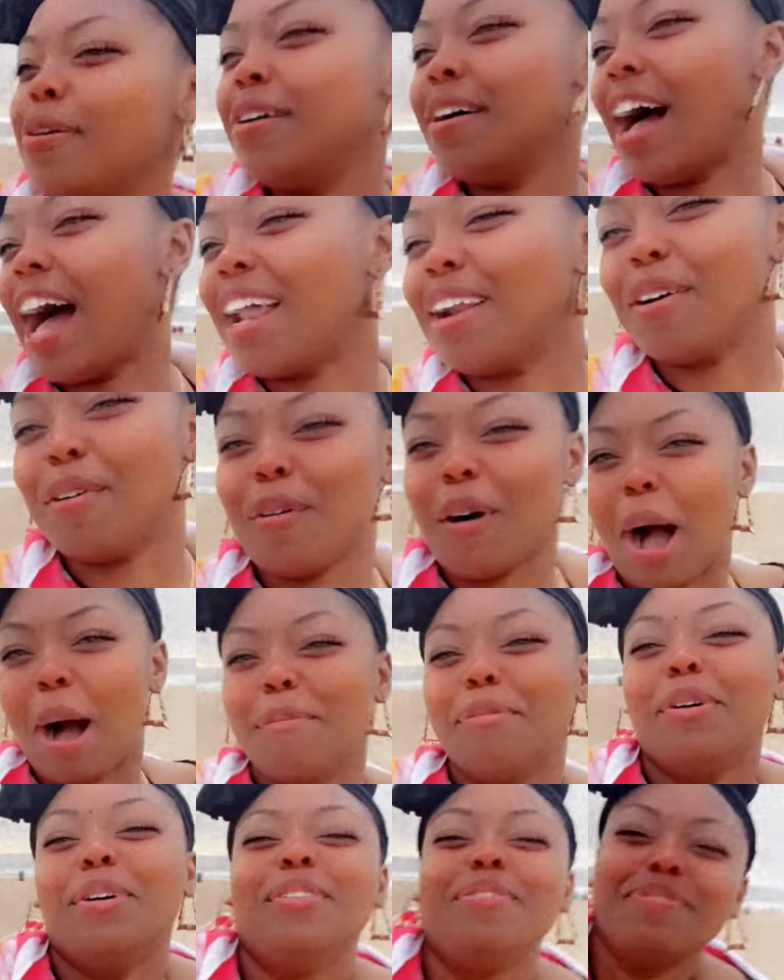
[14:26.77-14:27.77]
to
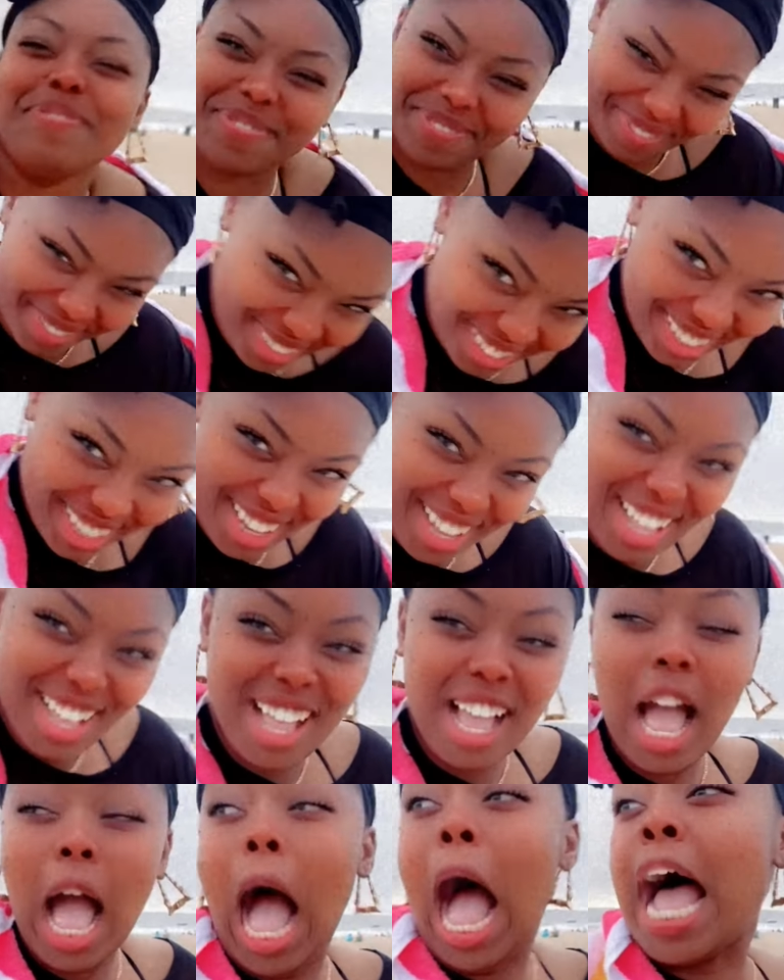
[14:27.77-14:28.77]
live as if there
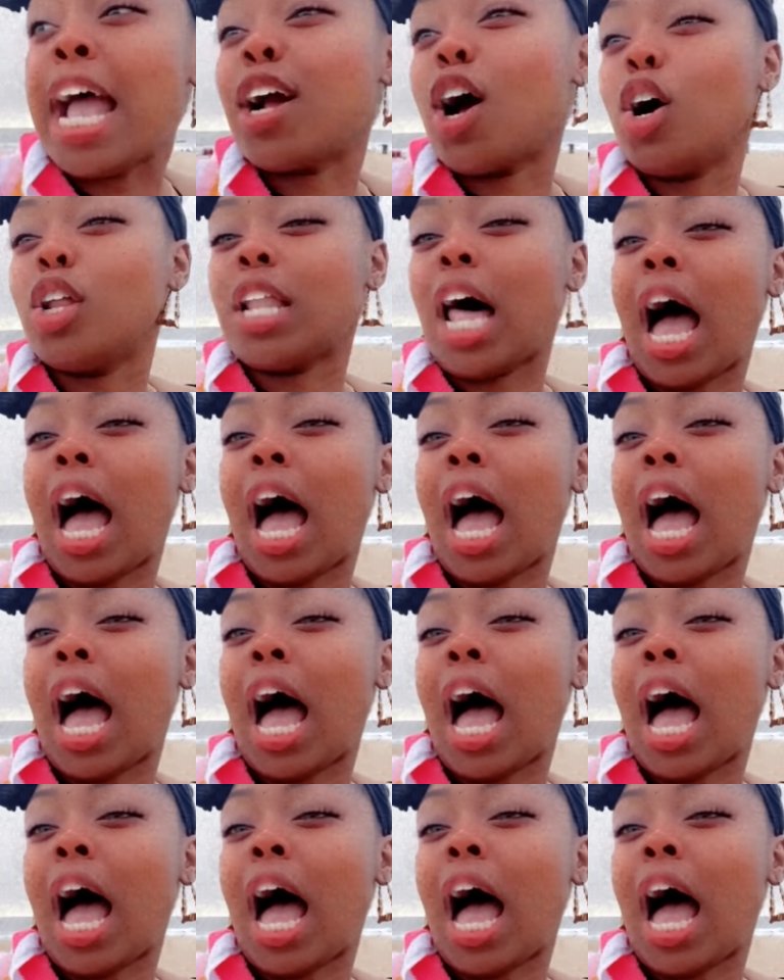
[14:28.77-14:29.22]
is no